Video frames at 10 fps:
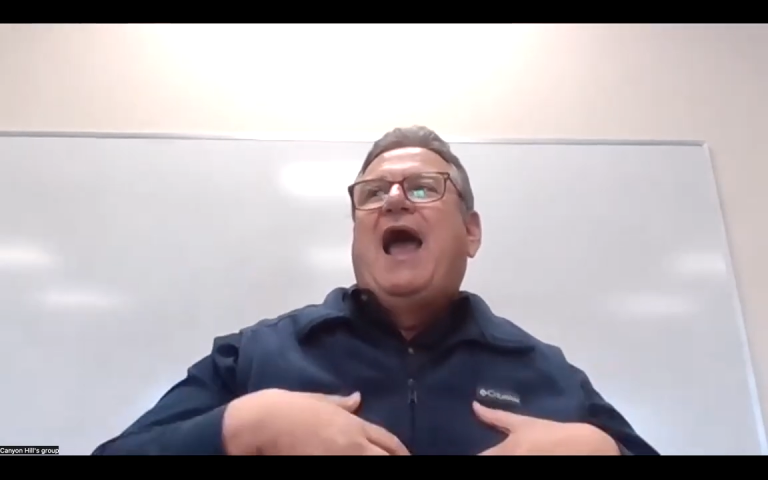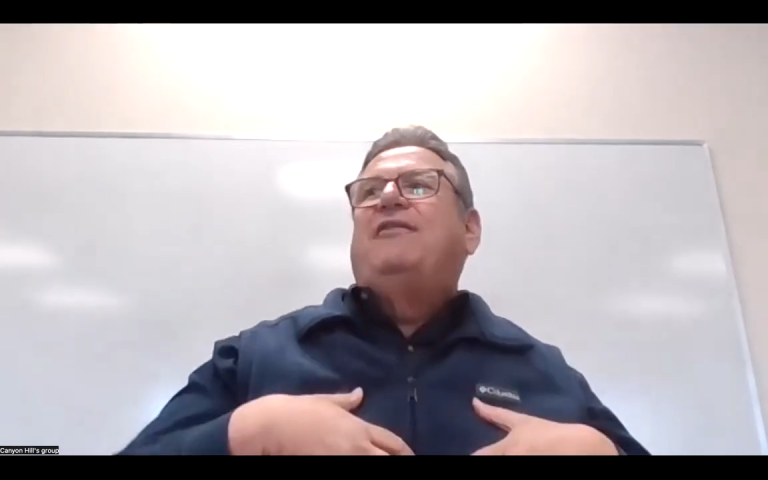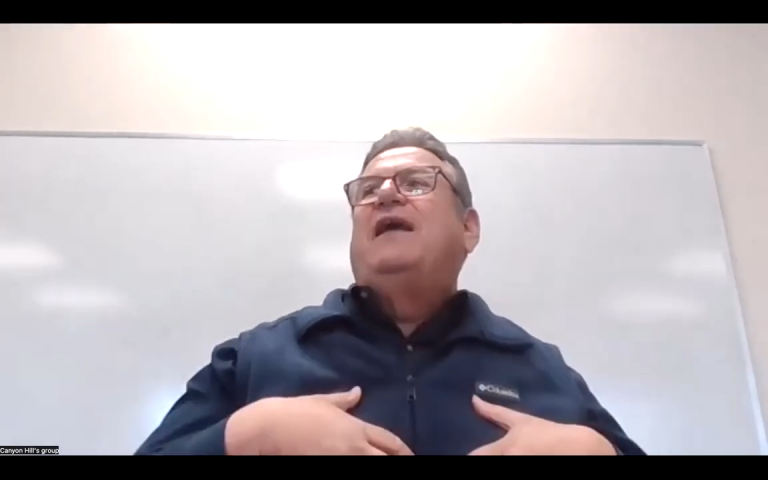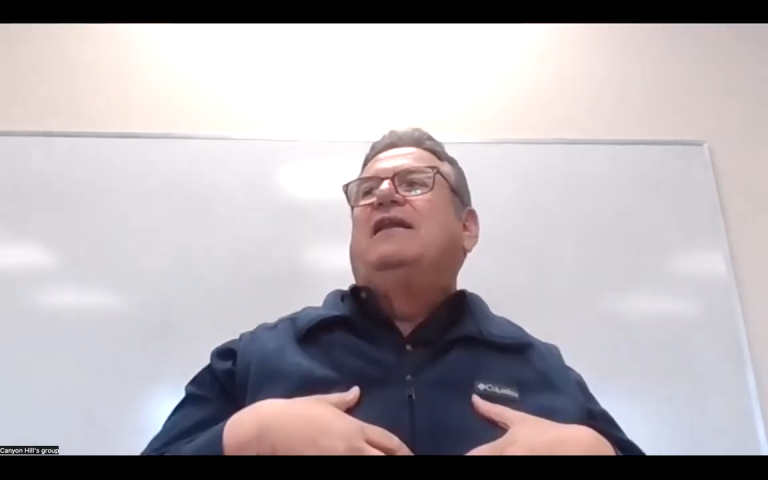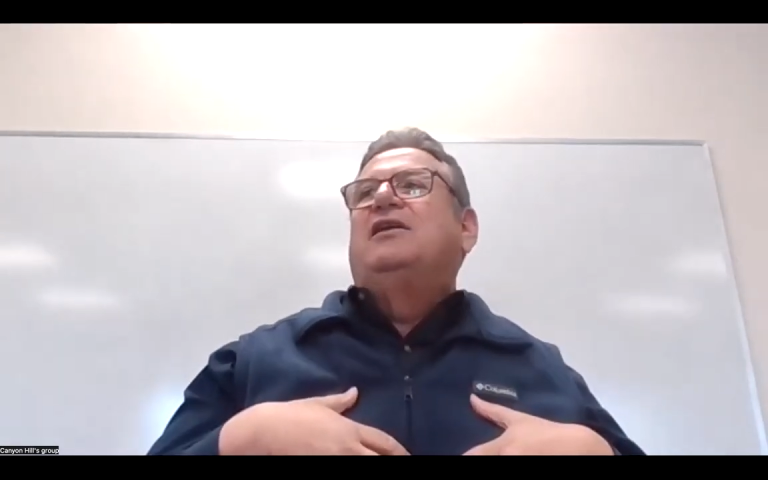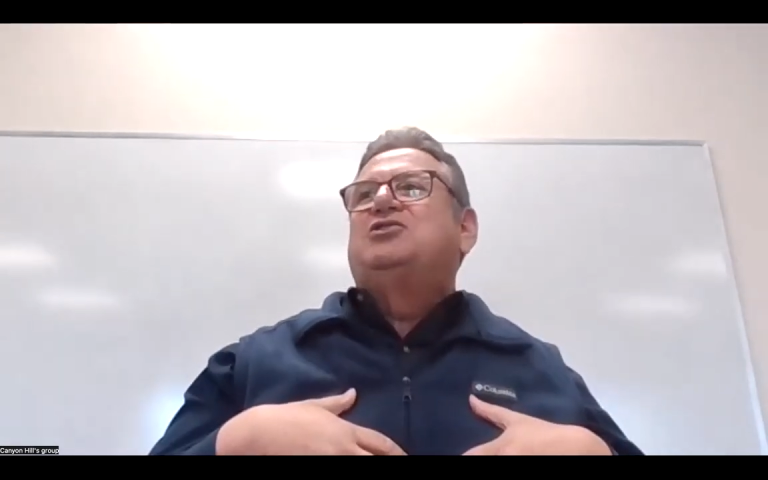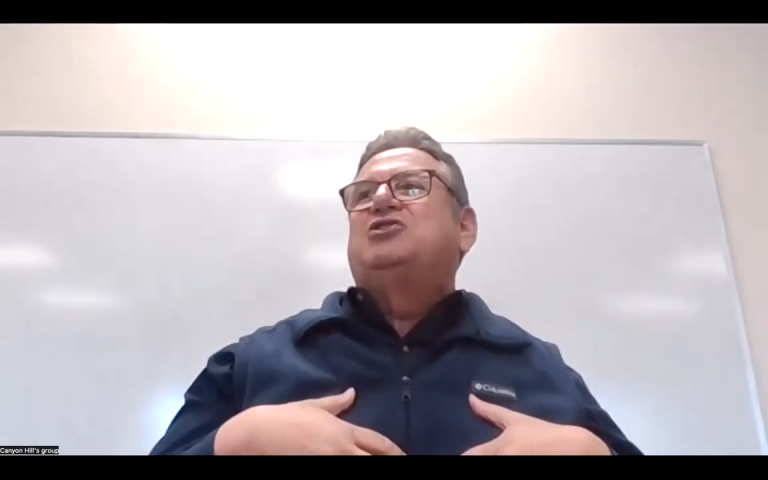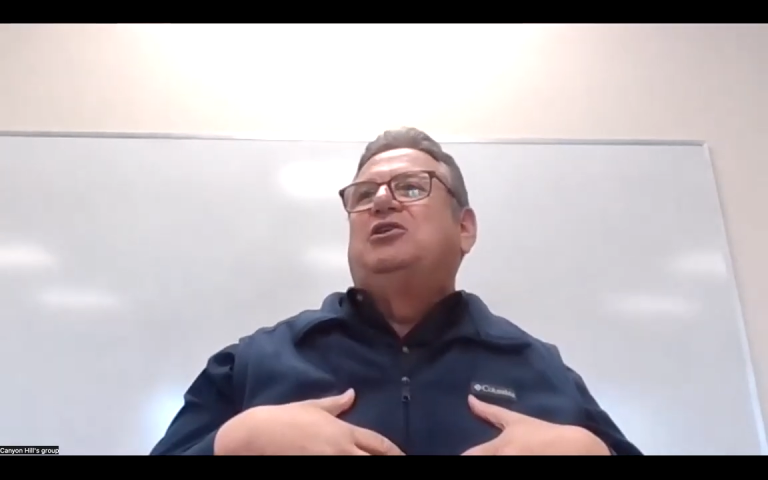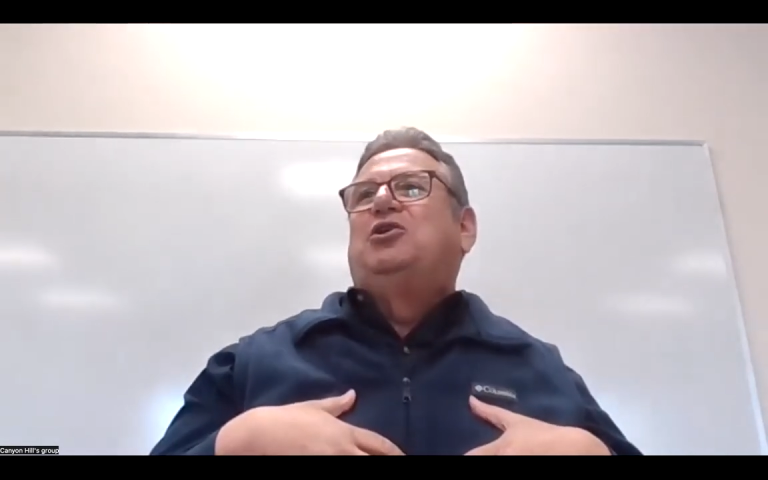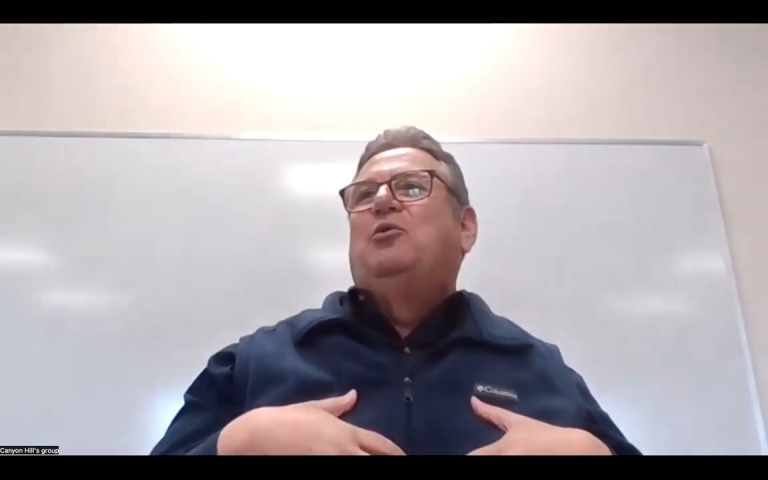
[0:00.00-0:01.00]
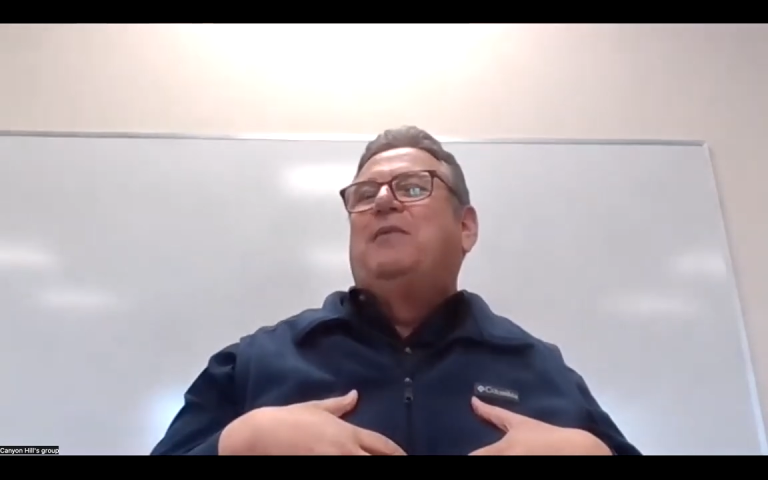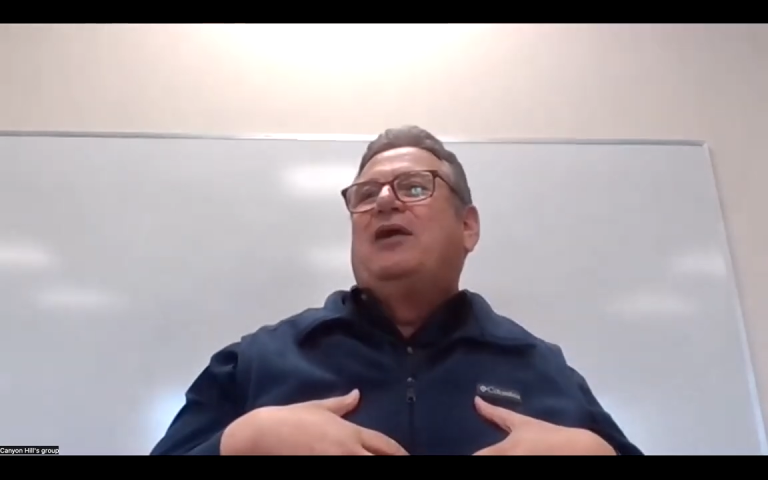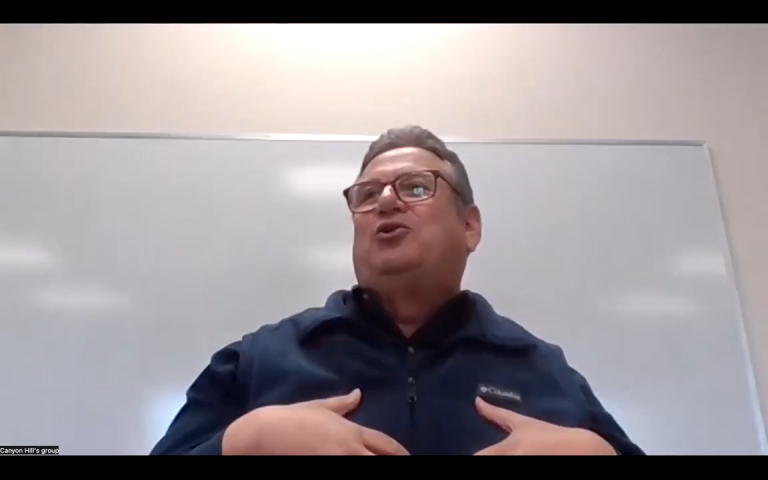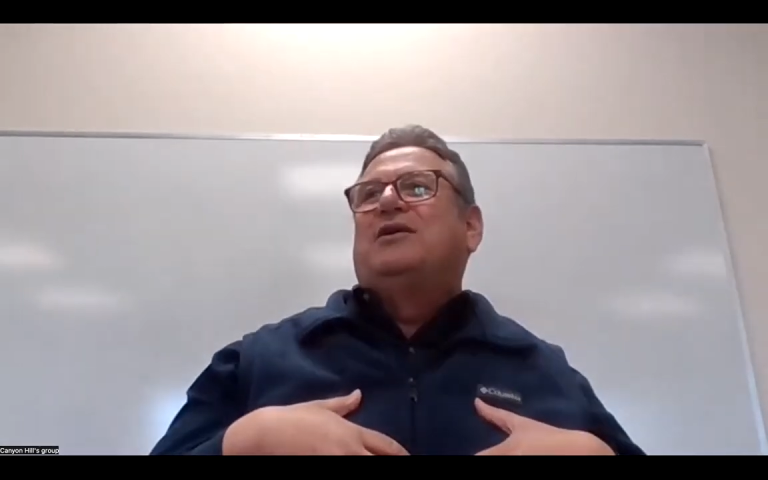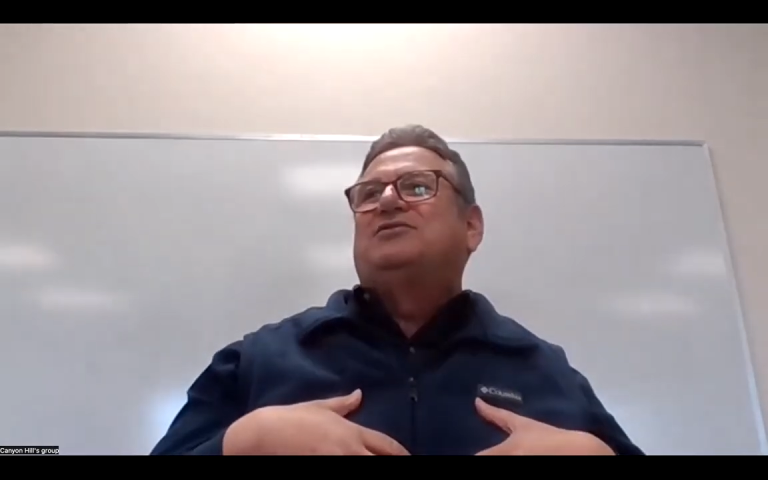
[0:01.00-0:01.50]
and they listen to me
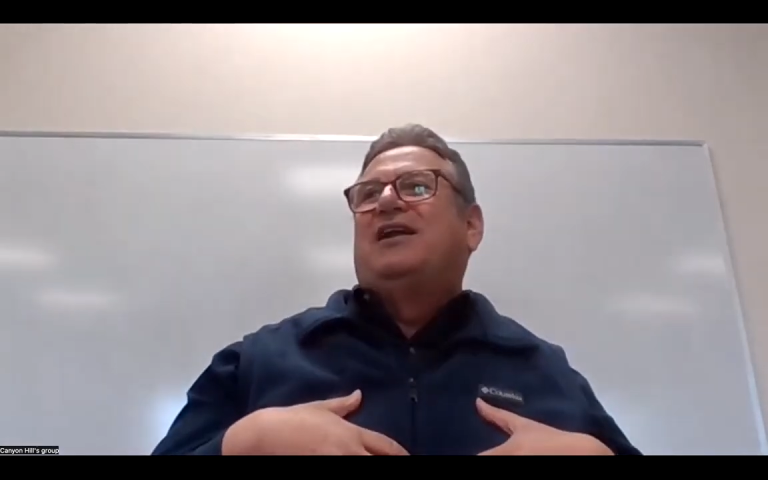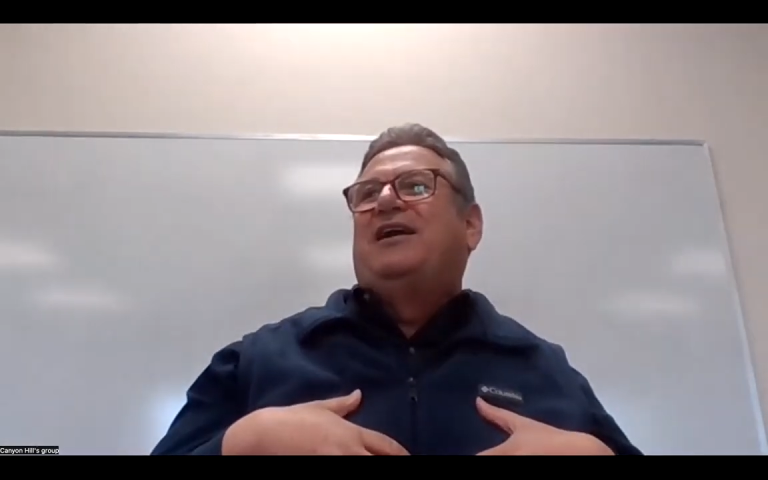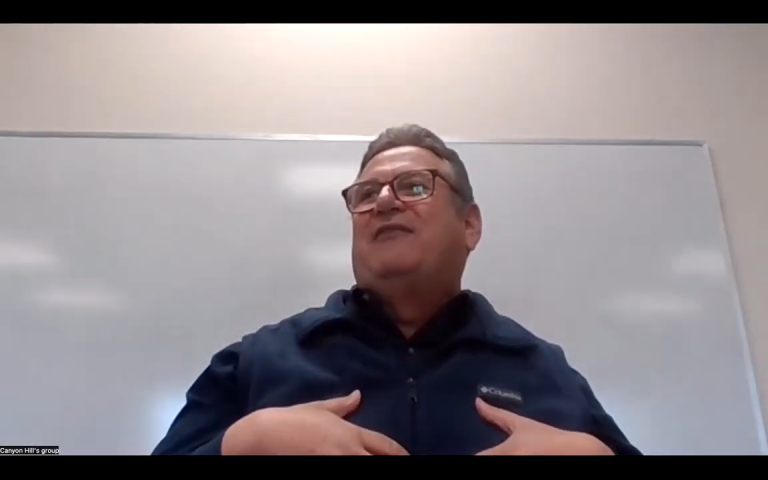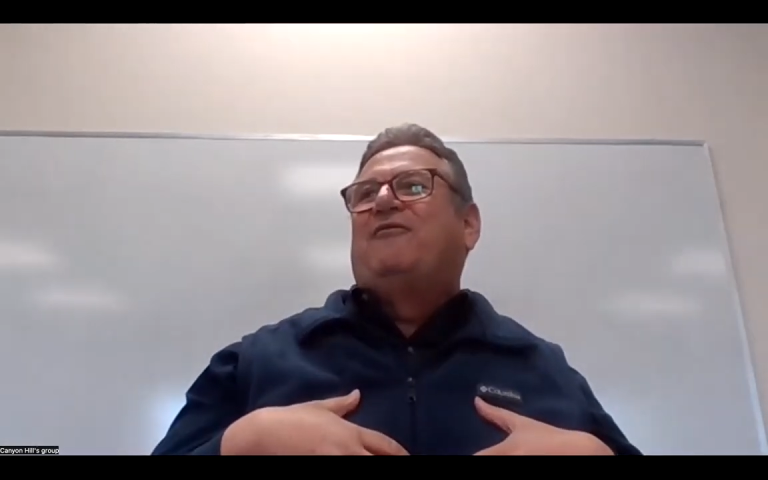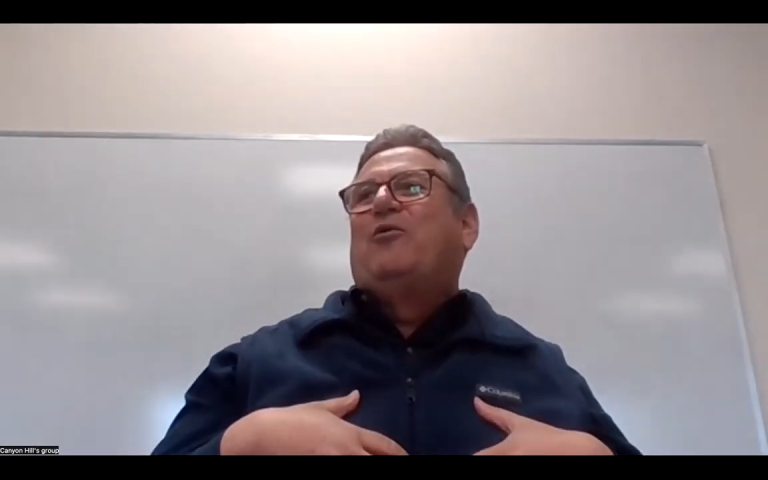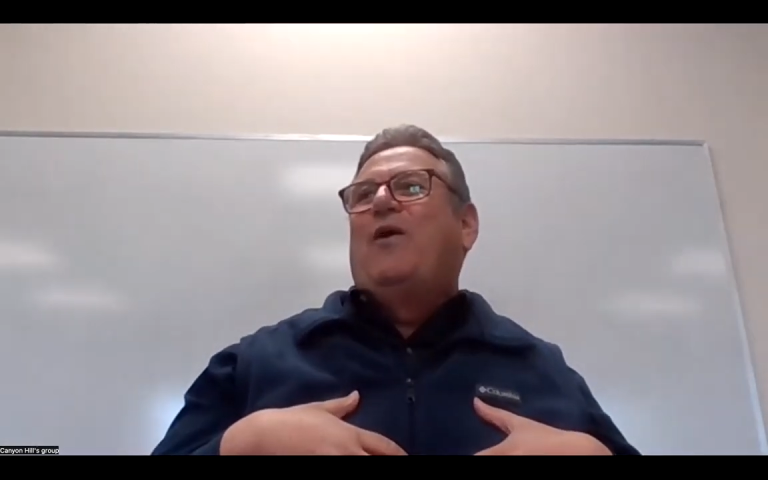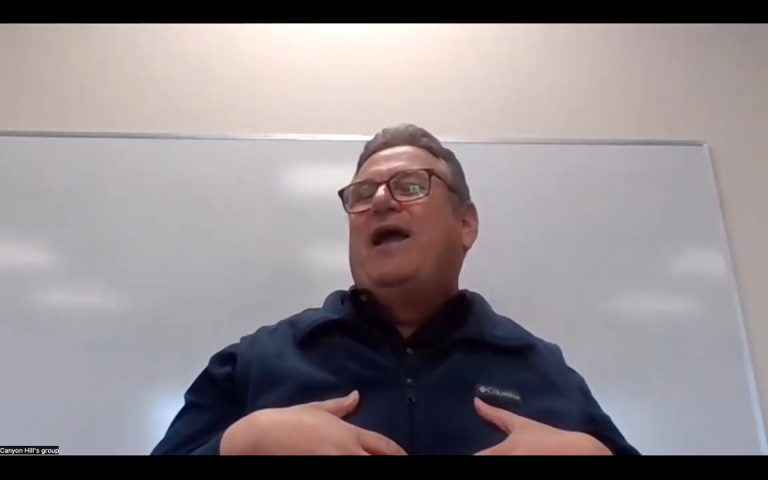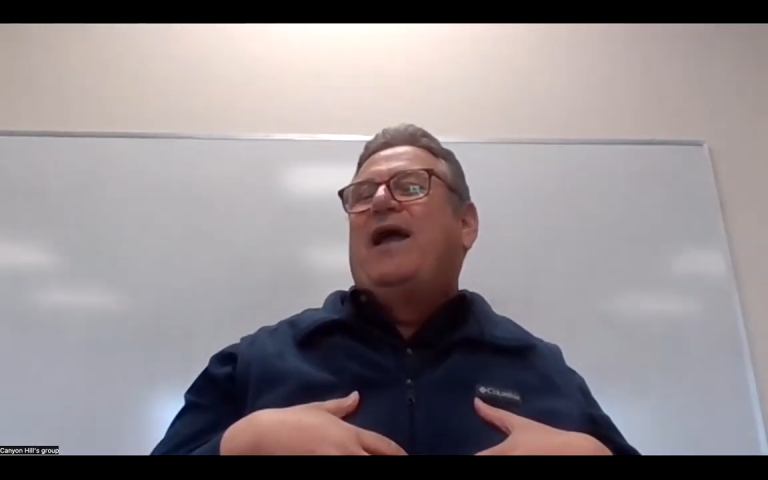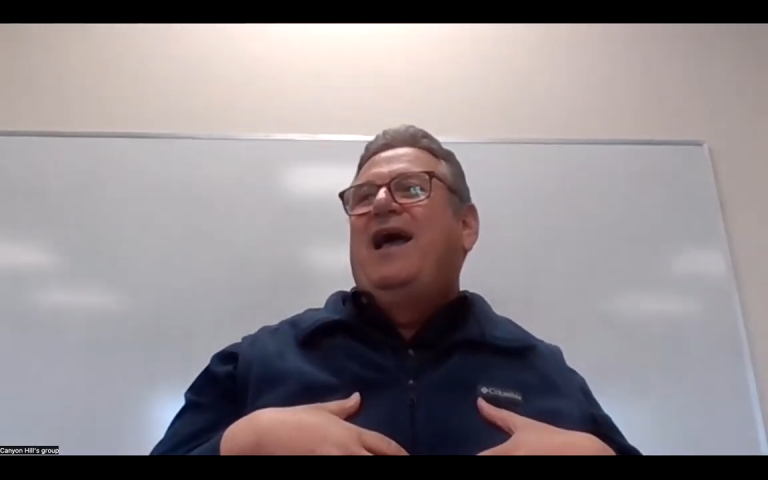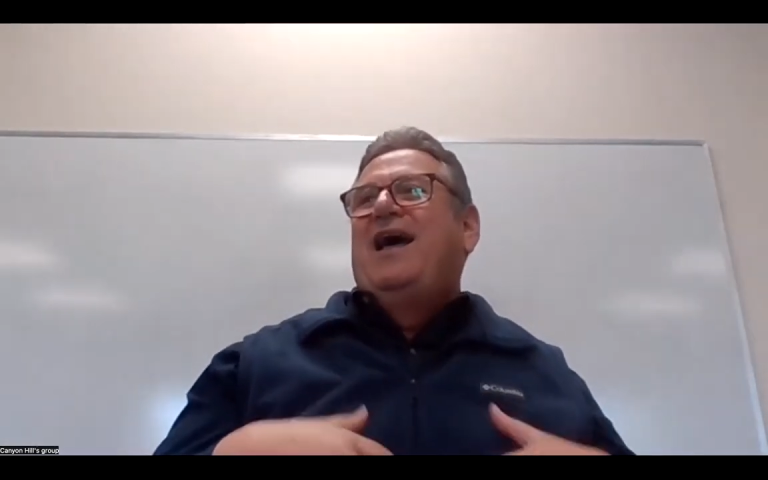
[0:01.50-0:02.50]
to us in a different way.